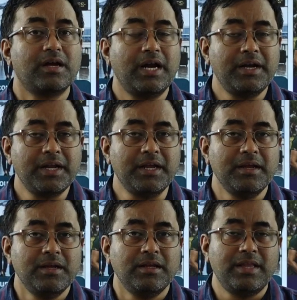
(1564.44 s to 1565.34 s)

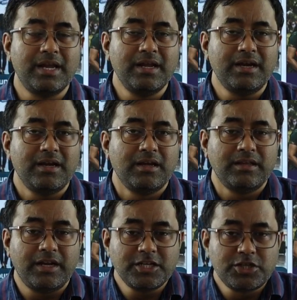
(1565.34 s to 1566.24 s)
country, then
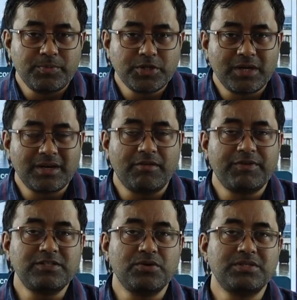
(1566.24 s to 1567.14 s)
the distribution of
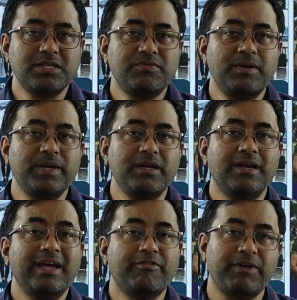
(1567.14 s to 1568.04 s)
resources will
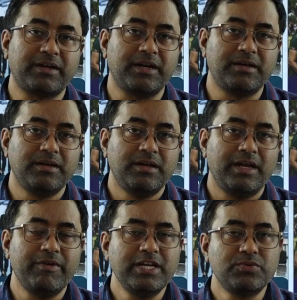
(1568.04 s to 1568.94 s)
be affected.
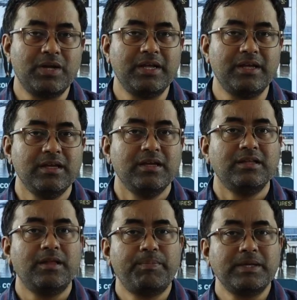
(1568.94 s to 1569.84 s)
Eventually
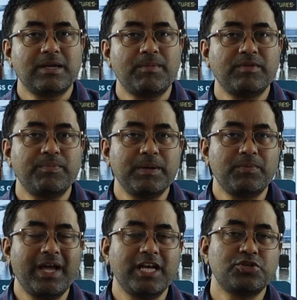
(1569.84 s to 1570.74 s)
some of the
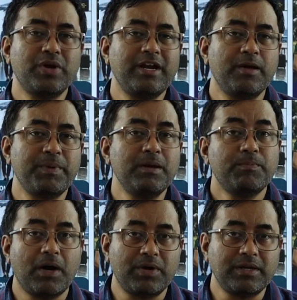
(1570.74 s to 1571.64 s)
people has to end up in
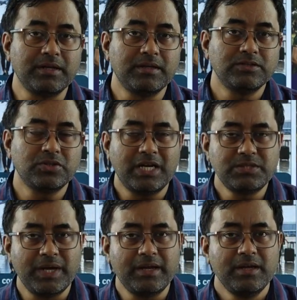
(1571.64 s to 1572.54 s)
poverty. So
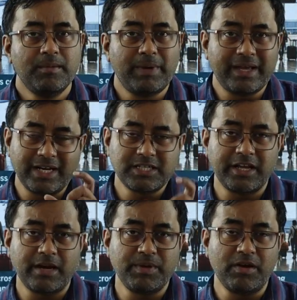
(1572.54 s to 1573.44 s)
that's why migration
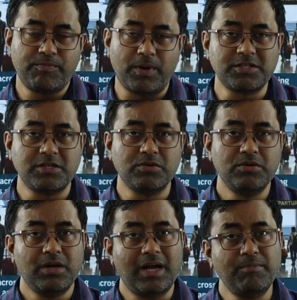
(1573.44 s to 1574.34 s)
can be of positive
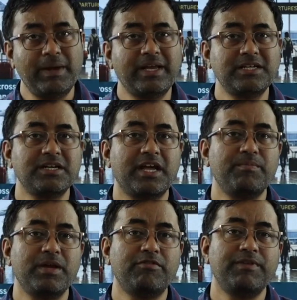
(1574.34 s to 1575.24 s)
and migration can
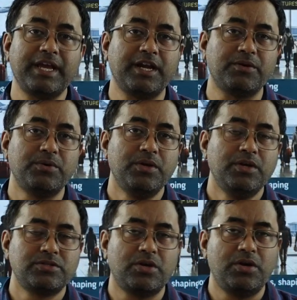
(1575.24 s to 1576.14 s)
be of negative.
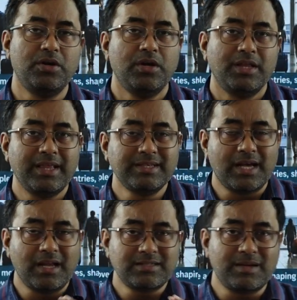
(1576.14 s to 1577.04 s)
So these
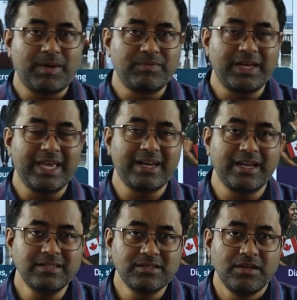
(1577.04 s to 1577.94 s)
are some of the
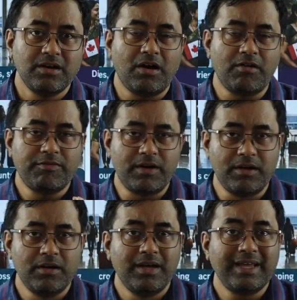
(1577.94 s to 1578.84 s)
areas of
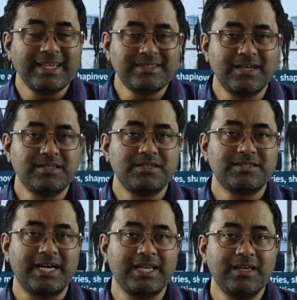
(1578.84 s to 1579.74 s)
research
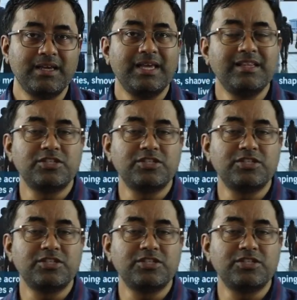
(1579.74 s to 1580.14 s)
study in the